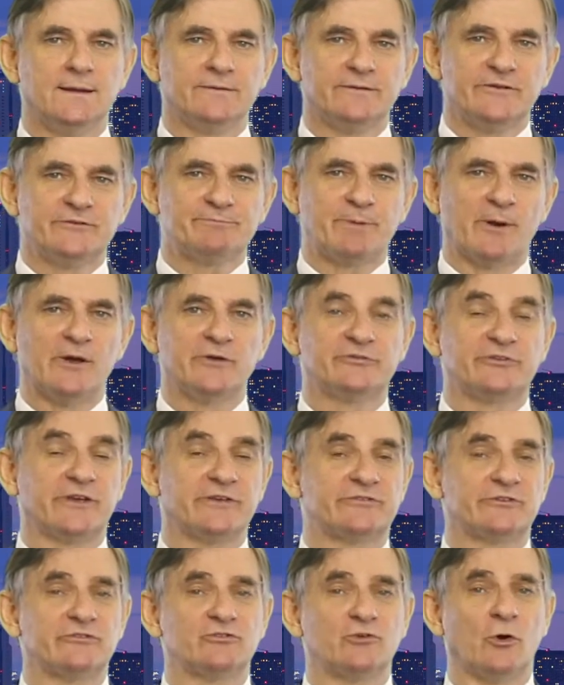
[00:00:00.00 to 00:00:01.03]
This
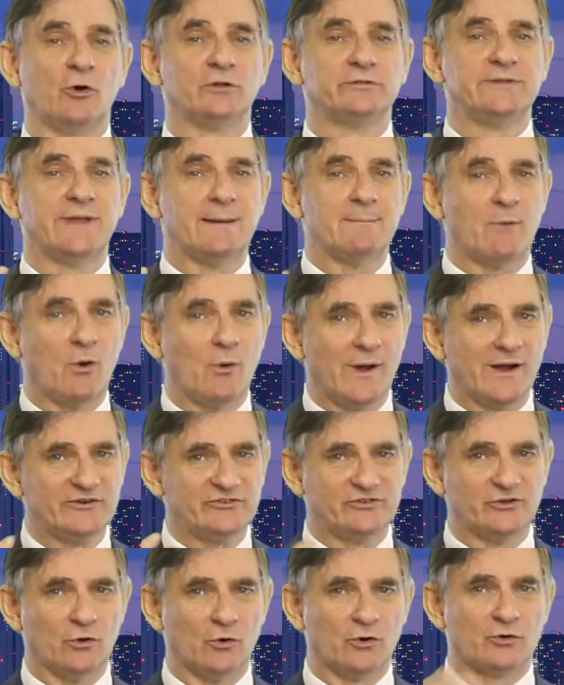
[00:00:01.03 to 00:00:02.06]
process is called
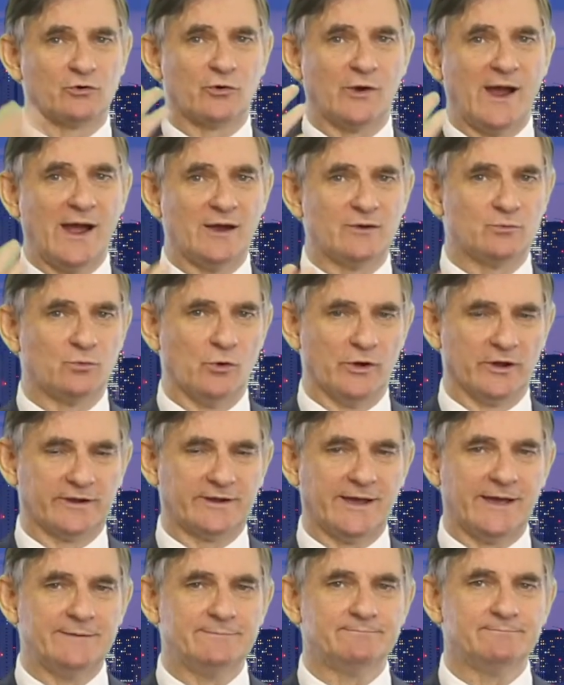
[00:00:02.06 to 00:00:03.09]
nemawashi, or groundwork,
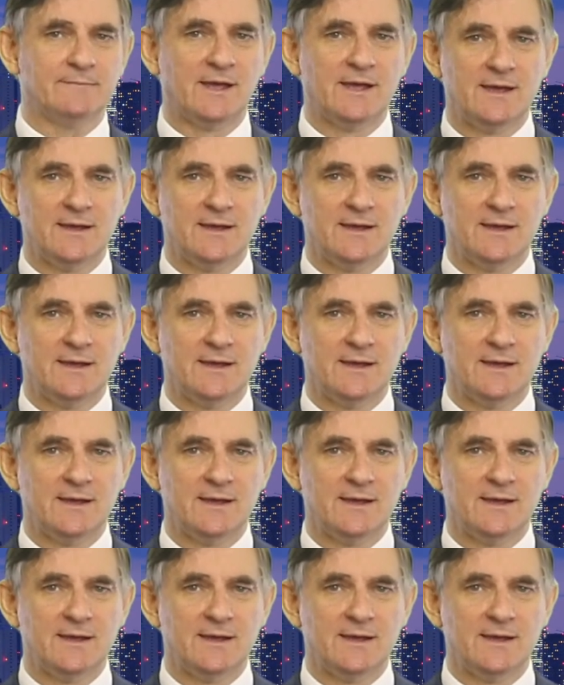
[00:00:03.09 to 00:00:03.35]
and